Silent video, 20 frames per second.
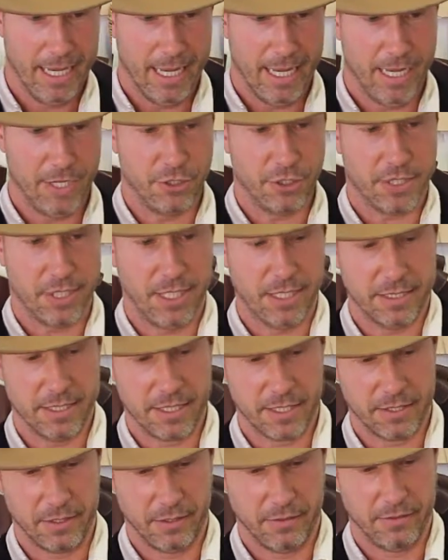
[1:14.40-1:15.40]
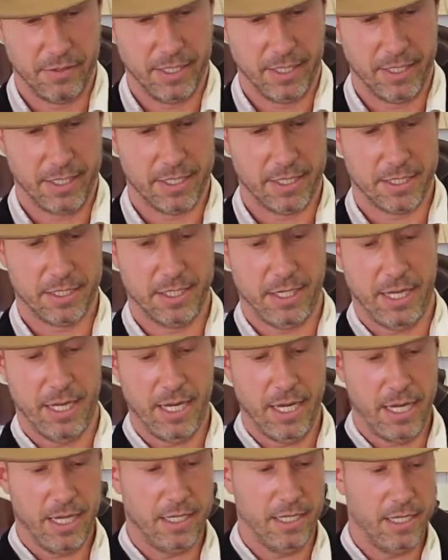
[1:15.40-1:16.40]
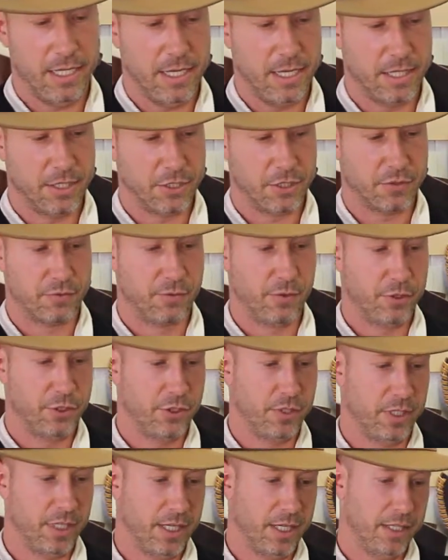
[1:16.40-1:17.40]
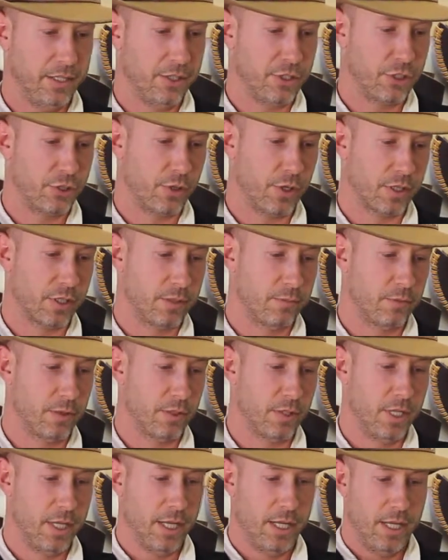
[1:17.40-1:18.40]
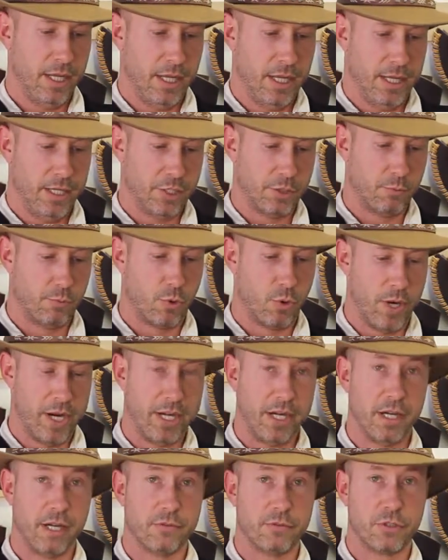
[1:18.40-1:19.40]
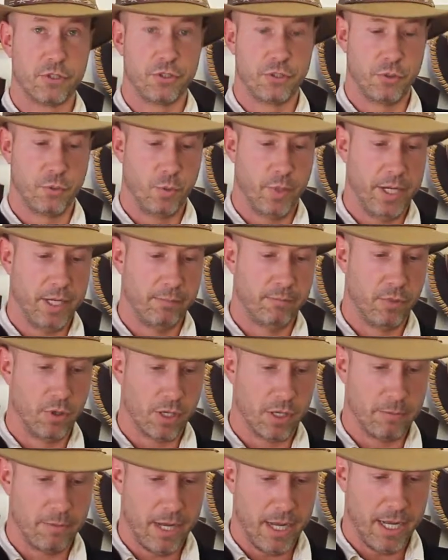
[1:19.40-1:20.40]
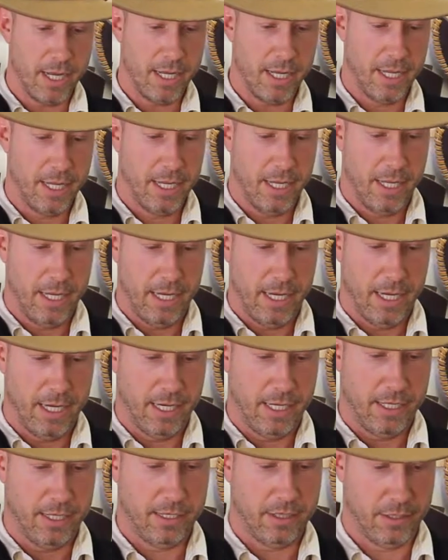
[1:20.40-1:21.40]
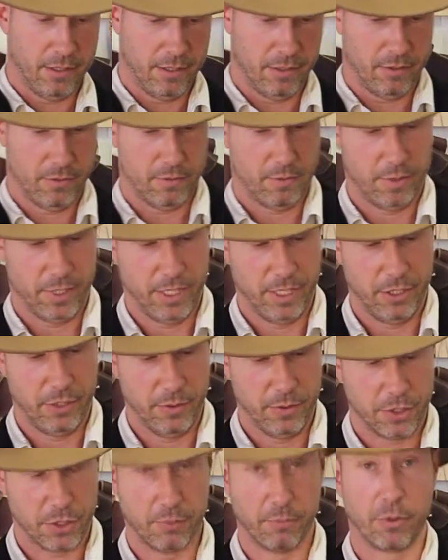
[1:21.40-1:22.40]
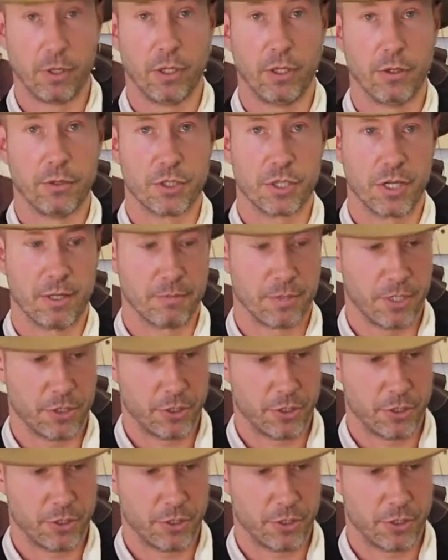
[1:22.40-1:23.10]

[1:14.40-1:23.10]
I just like this little thing. It's handy, it's virtually indestructible, it's bright enough to read a book by, and we're going to do some close-ups.